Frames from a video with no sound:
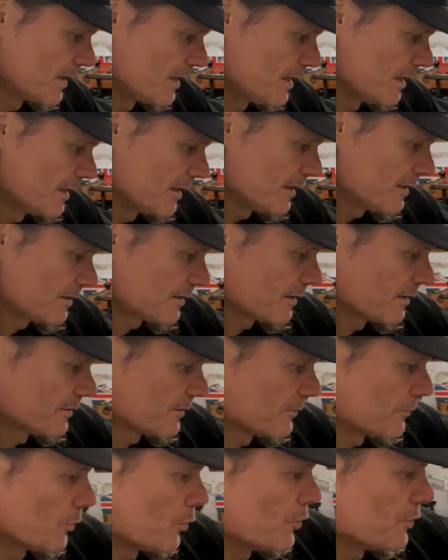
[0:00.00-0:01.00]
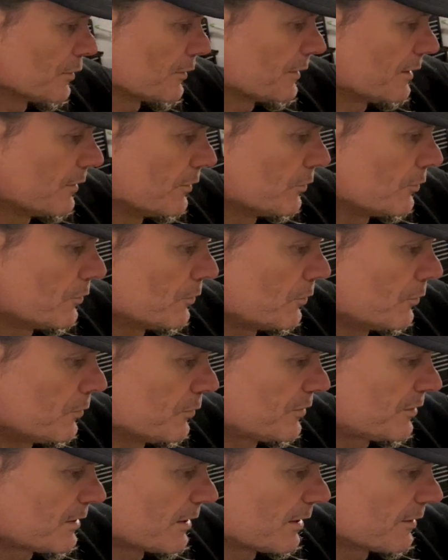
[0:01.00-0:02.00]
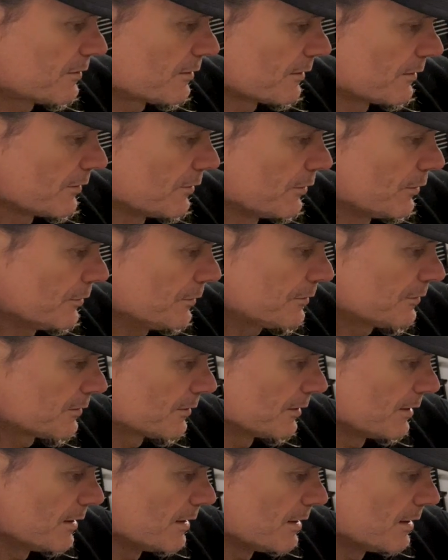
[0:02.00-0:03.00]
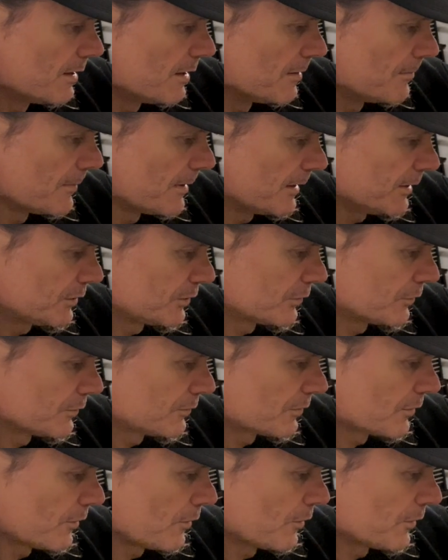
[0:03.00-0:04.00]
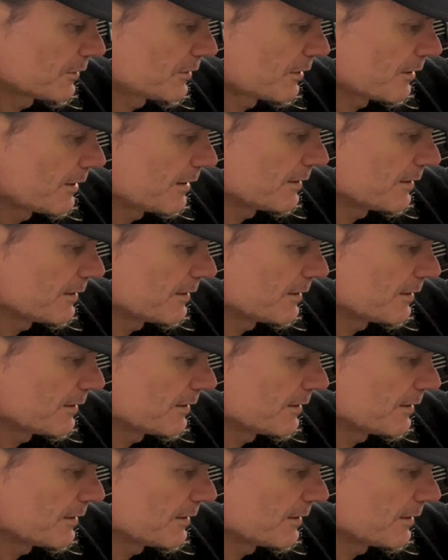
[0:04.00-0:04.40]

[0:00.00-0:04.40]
It says a warning on there, all studs are loose. Make sure to lock tight